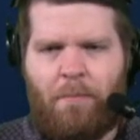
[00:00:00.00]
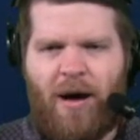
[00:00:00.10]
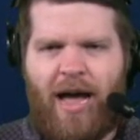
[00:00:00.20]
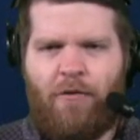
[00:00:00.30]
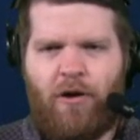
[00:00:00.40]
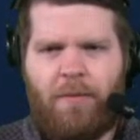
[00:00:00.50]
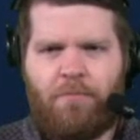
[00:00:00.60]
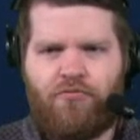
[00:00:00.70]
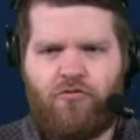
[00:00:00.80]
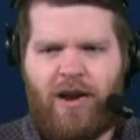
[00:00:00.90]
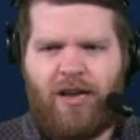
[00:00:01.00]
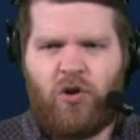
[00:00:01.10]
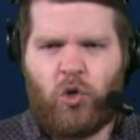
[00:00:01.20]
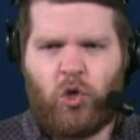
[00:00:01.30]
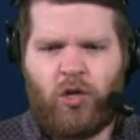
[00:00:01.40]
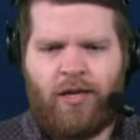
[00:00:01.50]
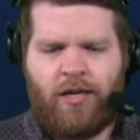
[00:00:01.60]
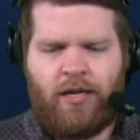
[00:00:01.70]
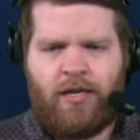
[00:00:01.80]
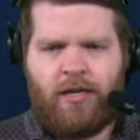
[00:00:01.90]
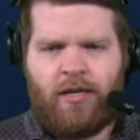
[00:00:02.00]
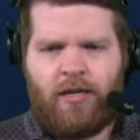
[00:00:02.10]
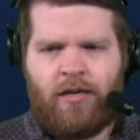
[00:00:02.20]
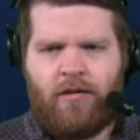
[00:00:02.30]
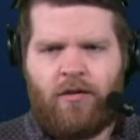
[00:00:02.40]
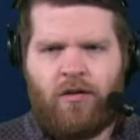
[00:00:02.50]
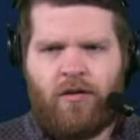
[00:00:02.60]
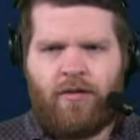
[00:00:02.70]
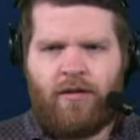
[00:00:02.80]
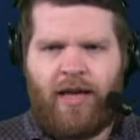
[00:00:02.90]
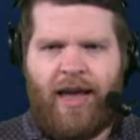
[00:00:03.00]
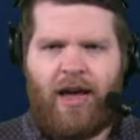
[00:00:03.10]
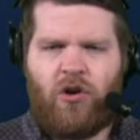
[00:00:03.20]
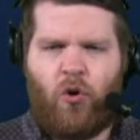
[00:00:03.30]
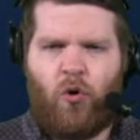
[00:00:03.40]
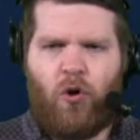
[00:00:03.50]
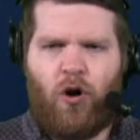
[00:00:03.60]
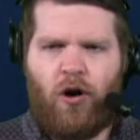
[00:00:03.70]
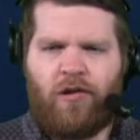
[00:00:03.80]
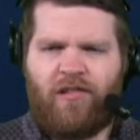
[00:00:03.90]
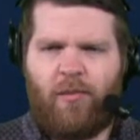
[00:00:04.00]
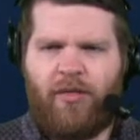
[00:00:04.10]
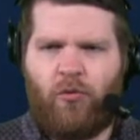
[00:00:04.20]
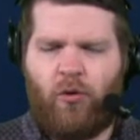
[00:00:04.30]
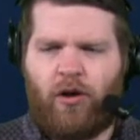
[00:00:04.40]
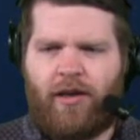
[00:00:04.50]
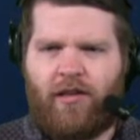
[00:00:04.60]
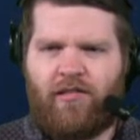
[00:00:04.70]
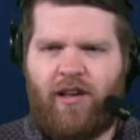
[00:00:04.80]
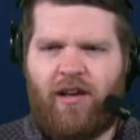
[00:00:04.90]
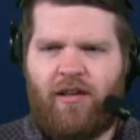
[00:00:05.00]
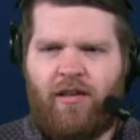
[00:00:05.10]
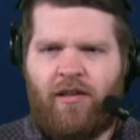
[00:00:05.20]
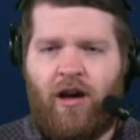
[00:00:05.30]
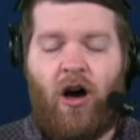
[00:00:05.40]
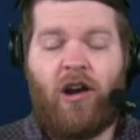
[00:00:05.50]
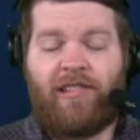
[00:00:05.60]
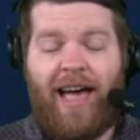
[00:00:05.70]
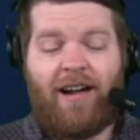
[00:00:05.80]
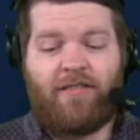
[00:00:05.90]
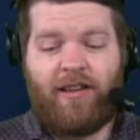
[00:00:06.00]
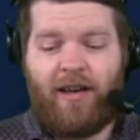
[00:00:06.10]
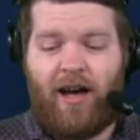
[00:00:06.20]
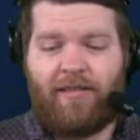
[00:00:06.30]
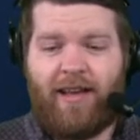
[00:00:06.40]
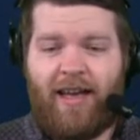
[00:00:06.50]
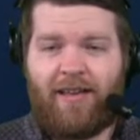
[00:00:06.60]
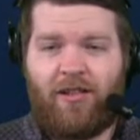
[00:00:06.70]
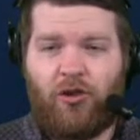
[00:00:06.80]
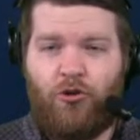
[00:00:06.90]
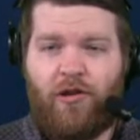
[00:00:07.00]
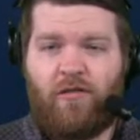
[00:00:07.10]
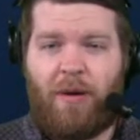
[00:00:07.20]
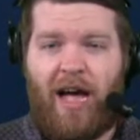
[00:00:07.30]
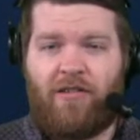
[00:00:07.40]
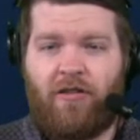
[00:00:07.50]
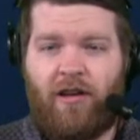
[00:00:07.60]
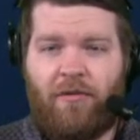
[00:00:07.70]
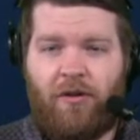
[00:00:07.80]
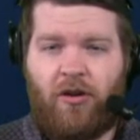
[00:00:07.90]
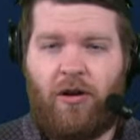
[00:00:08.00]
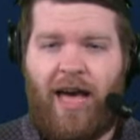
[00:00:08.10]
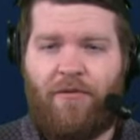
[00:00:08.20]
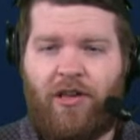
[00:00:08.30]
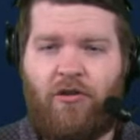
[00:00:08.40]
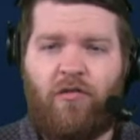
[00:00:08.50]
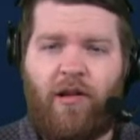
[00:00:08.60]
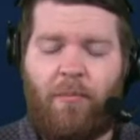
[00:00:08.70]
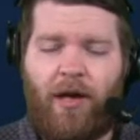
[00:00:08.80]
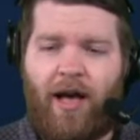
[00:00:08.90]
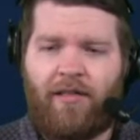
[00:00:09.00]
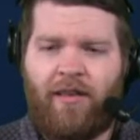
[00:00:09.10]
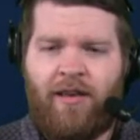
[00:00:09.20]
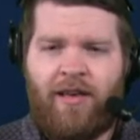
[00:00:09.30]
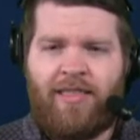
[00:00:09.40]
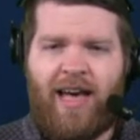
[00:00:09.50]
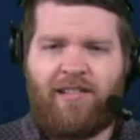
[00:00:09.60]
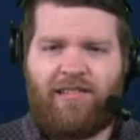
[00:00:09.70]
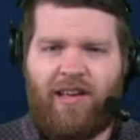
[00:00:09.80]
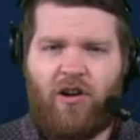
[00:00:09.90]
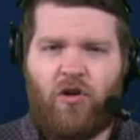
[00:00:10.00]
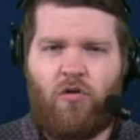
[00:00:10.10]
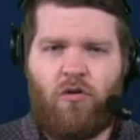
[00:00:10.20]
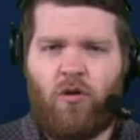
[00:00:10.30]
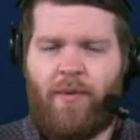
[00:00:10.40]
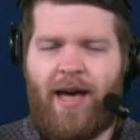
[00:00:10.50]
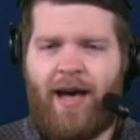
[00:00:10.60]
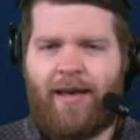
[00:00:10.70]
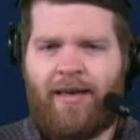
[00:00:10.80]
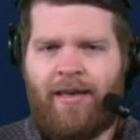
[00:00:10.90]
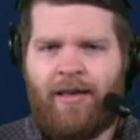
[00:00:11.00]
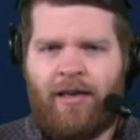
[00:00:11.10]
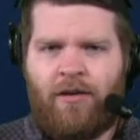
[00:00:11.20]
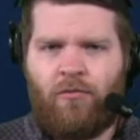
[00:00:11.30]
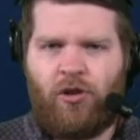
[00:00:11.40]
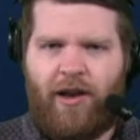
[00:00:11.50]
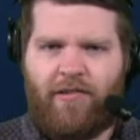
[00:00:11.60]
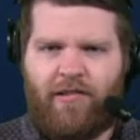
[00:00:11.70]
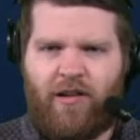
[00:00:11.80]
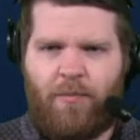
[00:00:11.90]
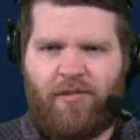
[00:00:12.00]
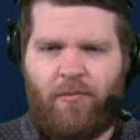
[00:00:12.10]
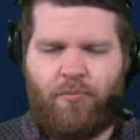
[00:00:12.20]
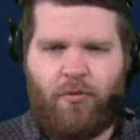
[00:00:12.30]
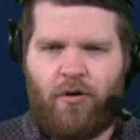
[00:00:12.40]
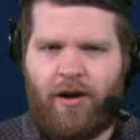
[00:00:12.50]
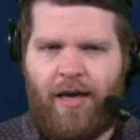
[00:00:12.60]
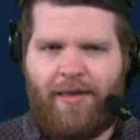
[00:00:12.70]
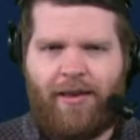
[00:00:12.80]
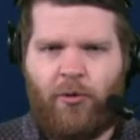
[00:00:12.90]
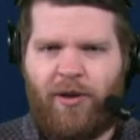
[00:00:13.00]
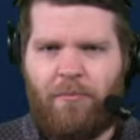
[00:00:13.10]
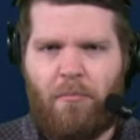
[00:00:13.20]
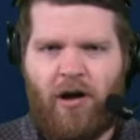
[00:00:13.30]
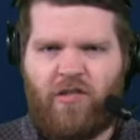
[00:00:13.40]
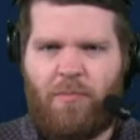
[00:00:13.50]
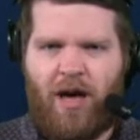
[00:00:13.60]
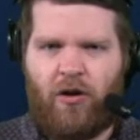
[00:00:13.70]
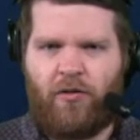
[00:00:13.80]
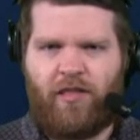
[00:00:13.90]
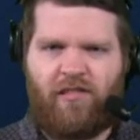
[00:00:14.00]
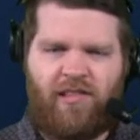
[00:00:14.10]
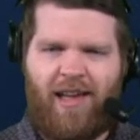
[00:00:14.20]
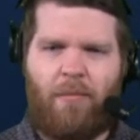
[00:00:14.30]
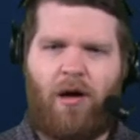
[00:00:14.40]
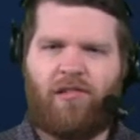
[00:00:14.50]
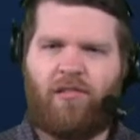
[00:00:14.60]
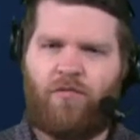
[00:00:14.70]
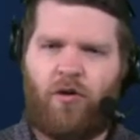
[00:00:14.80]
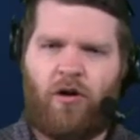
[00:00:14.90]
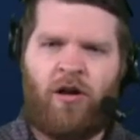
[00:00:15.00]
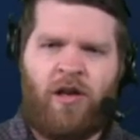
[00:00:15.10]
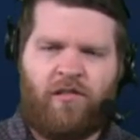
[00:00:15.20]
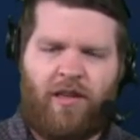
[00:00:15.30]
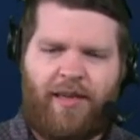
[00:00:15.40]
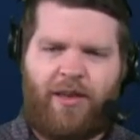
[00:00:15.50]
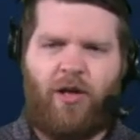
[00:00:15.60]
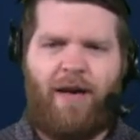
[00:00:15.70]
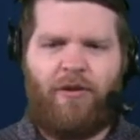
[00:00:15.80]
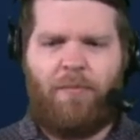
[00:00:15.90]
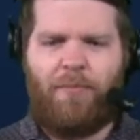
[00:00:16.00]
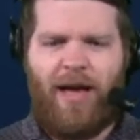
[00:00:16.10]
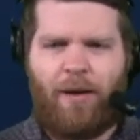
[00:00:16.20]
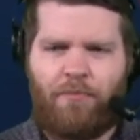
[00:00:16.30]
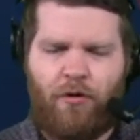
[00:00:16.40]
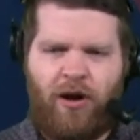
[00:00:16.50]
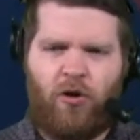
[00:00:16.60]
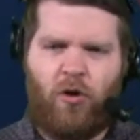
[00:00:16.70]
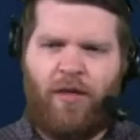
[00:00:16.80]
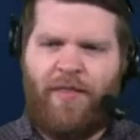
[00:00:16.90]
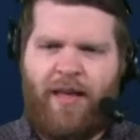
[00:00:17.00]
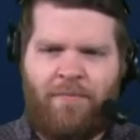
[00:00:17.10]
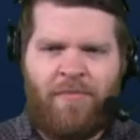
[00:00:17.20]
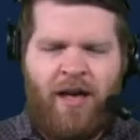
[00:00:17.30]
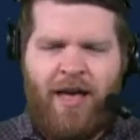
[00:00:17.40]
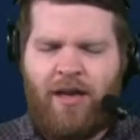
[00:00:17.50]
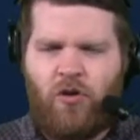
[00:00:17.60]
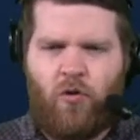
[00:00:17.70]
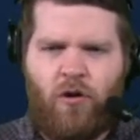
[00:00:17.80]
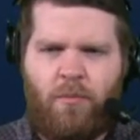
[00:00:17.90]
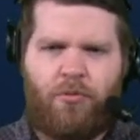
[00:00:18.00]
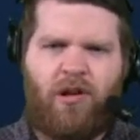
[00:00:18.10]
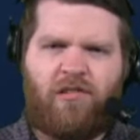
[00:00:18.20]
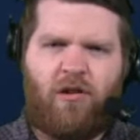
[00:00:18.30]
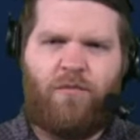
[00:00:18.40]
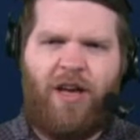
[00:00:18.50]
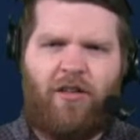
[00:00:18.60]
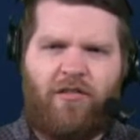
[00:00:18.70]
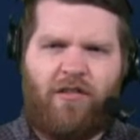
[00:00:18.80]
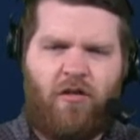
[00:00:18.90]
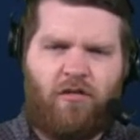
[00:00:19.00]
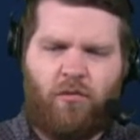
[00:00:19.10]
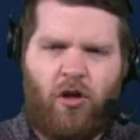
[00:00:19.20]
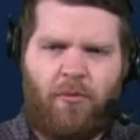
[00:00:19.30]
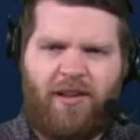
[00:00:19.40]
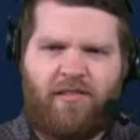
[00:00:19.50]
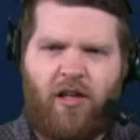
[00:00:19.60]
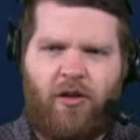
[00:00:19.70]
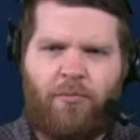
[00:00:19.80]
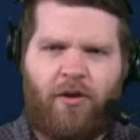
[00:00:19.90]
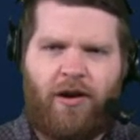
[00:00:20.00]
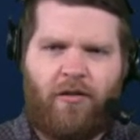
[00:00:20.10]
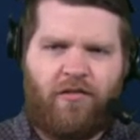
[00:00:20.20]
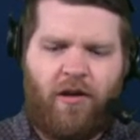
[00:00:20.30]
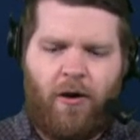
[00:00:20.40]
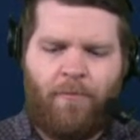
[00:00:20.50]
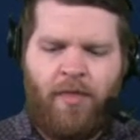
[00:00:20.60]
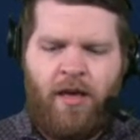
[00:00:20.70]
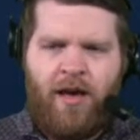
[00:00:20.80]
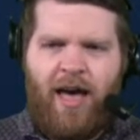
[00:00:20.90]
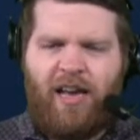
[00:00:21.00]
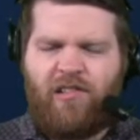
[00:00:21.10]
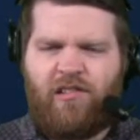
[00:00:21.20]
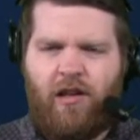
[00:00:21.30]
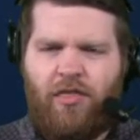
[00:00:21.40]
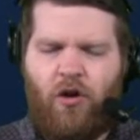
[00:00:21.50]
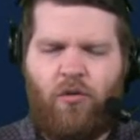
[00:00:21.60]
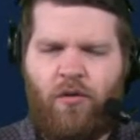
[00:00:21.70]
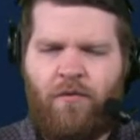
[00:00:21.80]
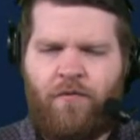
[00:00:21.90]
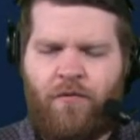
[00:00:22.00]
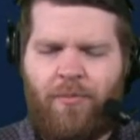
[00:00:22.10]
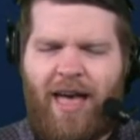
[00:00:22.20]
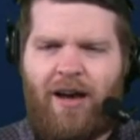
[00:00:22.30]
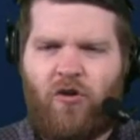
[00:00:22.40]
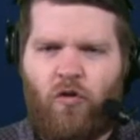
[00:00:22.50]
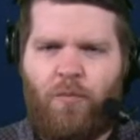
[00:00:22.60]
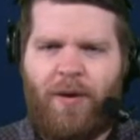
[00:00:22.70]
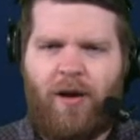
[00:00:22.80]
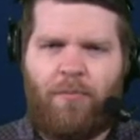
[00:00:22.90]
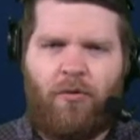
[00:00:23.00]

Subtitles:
Byron Pringle and or some of the rookies. Honest, actually, hot take, Lucas Patrick could have a huge impact. That center quarterback relationship is important. I think he'll be much better than Sam Mustipher. So I think he'll have an impact. Pringle, and then I think Gordon Brisker and Valus Jones will all be solid players. So I think from that grouping of